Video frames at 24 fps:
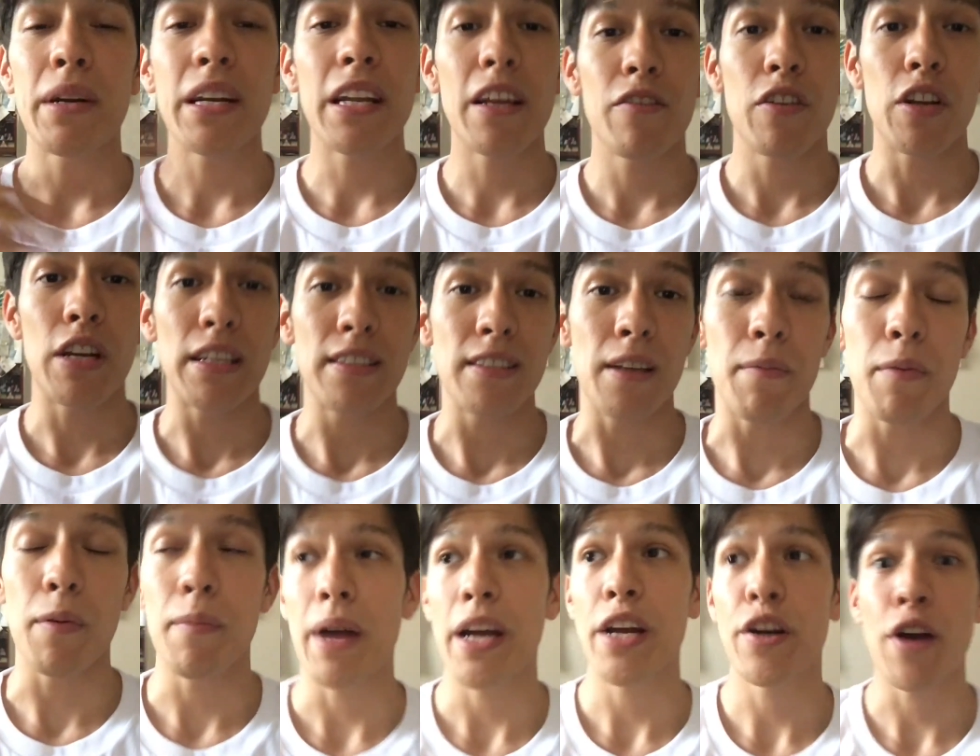going to give you an
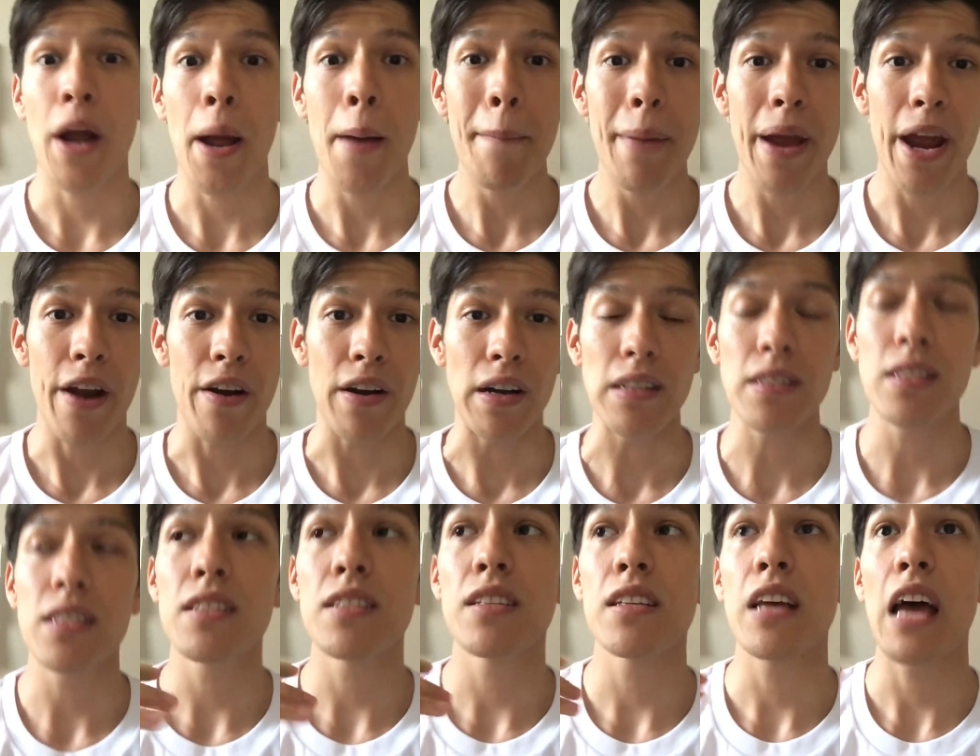example. My
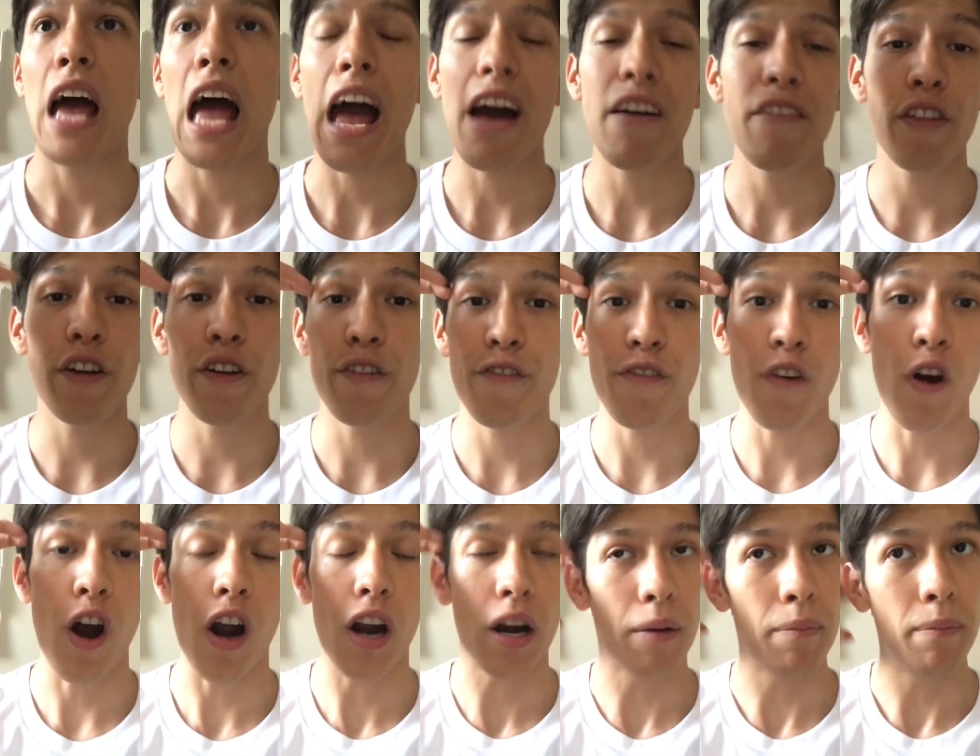grandparents have their
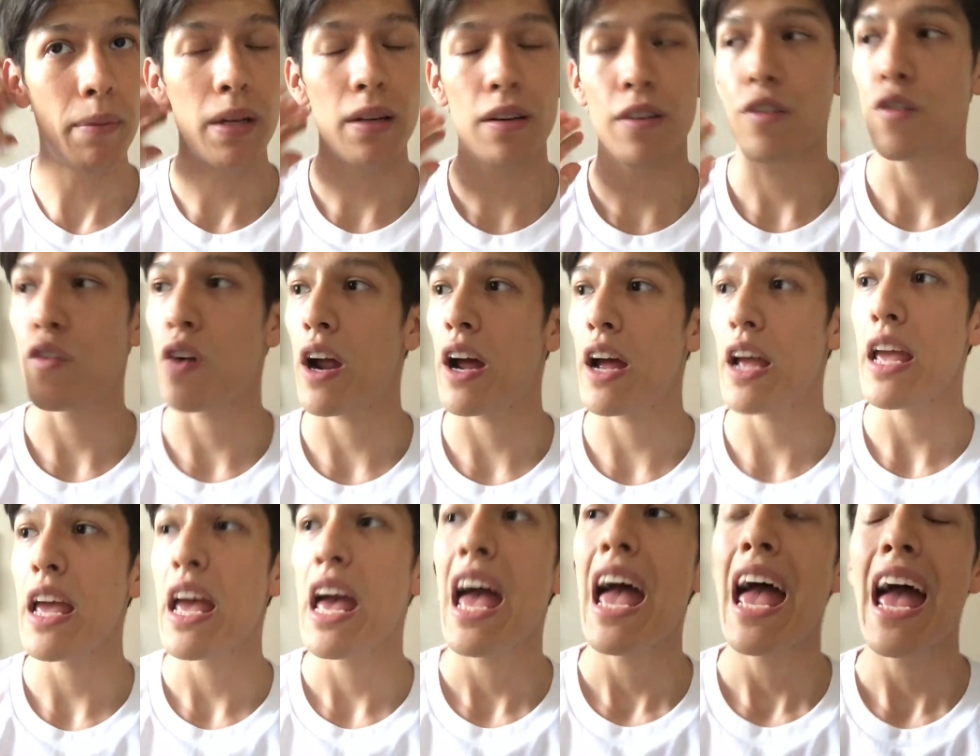farm, right?